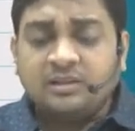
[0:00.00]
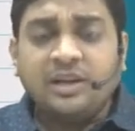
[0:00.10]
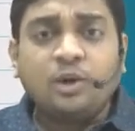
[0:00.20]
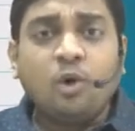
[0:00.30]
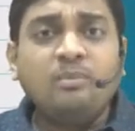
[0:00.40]

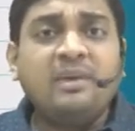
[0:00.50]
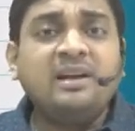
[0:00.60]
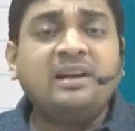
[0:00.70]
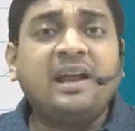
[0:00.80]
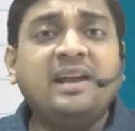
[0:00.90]
they don't
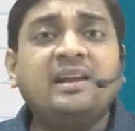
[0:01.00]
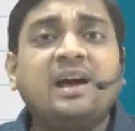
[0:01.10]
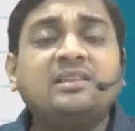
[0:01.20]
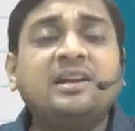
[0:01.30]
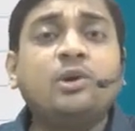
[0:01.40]
maintain
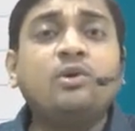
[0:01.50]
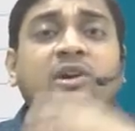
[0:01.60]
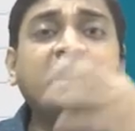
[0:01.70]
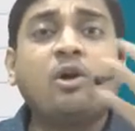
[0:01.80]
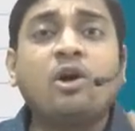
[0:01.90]
they
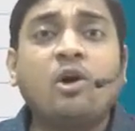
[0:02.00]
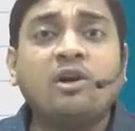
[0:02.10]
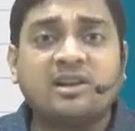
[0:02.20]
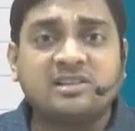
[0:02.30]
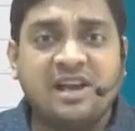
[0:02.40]
don't record
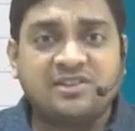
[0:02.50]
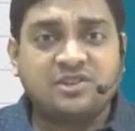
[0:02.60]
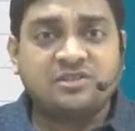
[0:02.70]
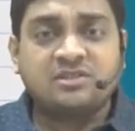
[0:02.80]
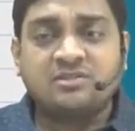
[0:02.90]
all
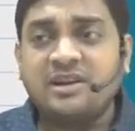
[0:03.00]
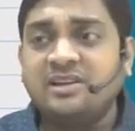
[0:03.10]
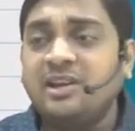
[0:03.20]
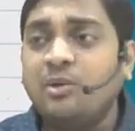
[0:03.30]
transactions, right? They